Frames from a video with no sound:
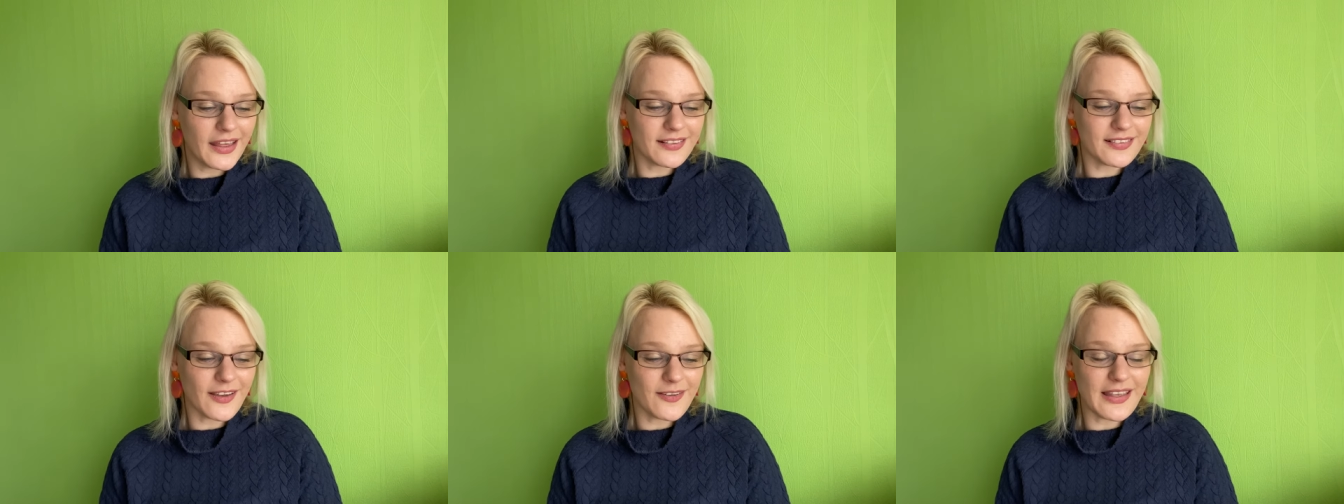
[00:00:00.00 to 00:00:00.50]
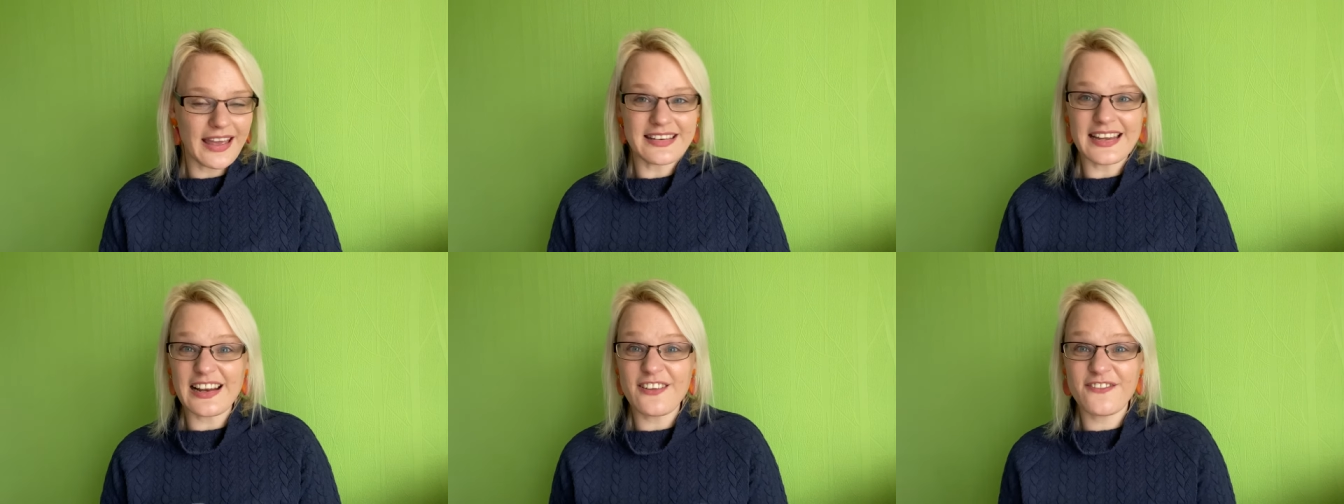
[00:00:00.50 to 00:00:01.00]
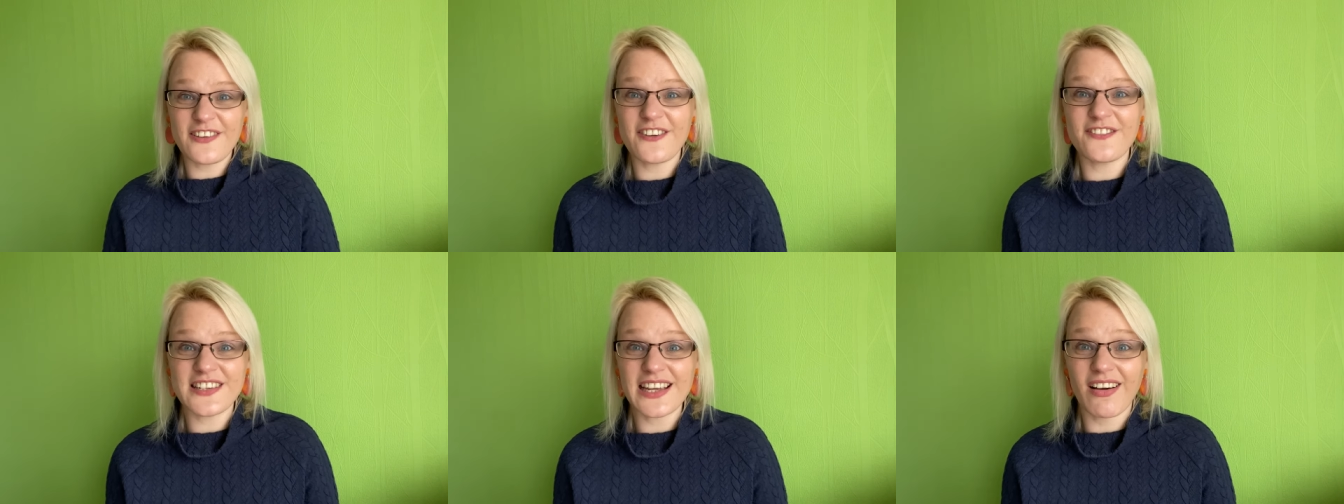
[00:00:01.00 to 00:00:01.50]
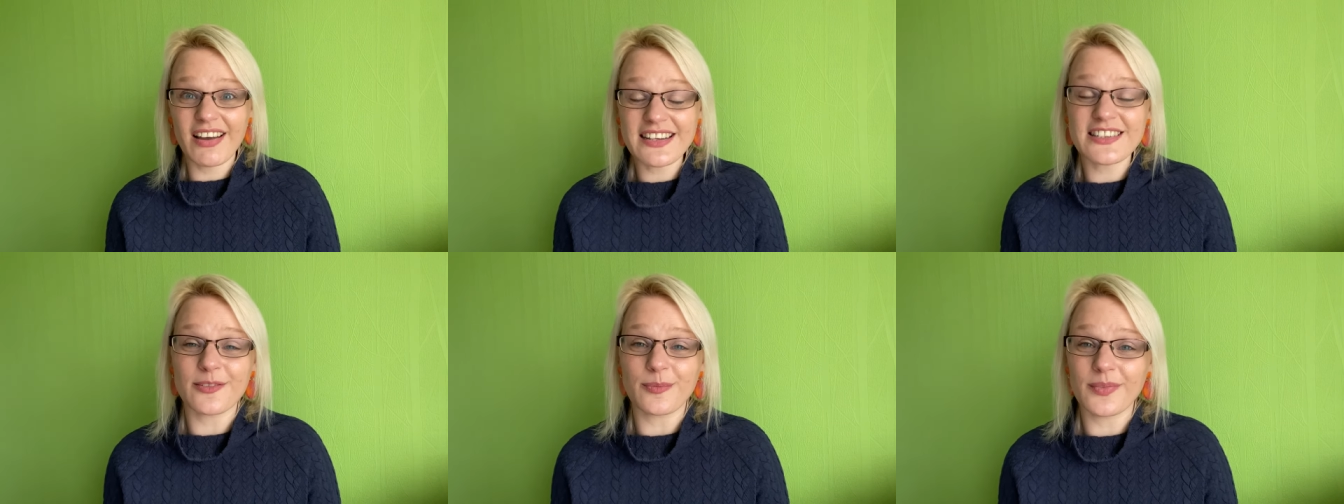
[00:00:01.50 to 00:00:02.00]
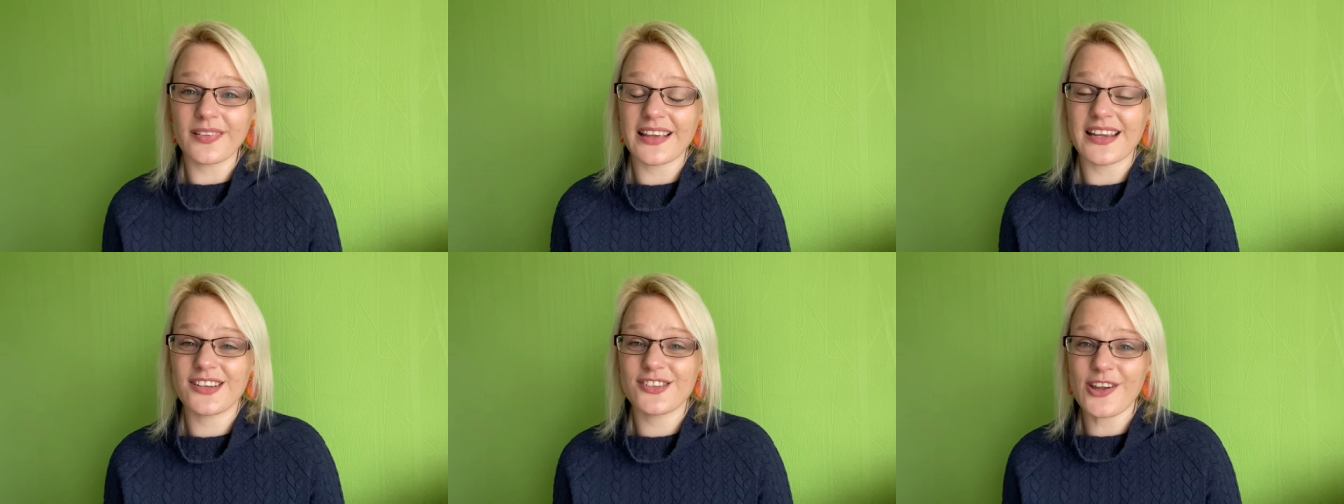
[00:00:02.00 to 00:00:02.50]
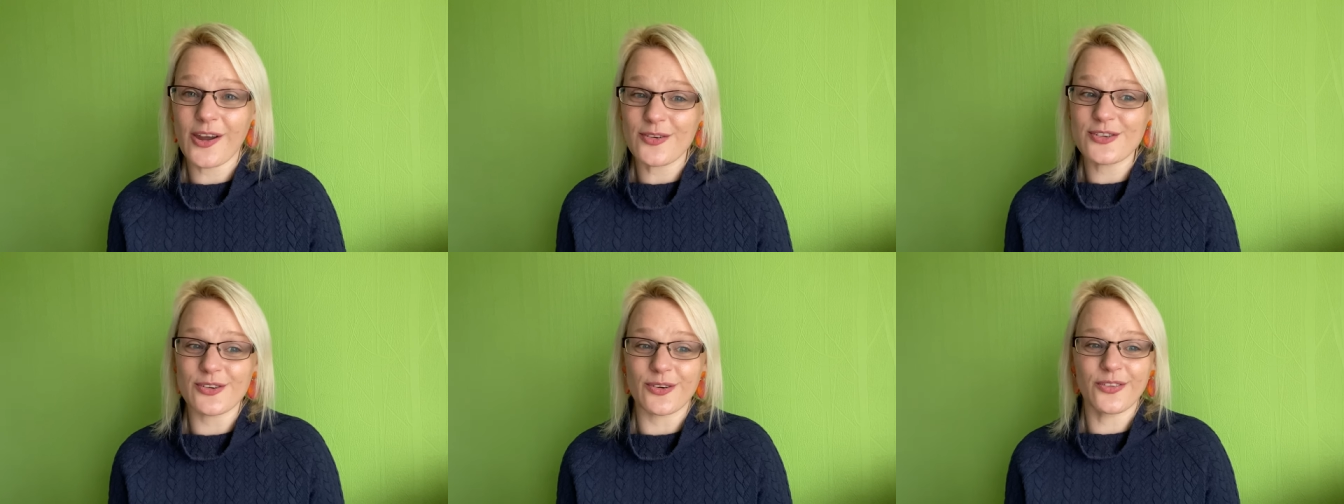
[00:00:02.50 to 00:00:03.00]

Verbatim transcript: So yeah, nearly 50 items in total.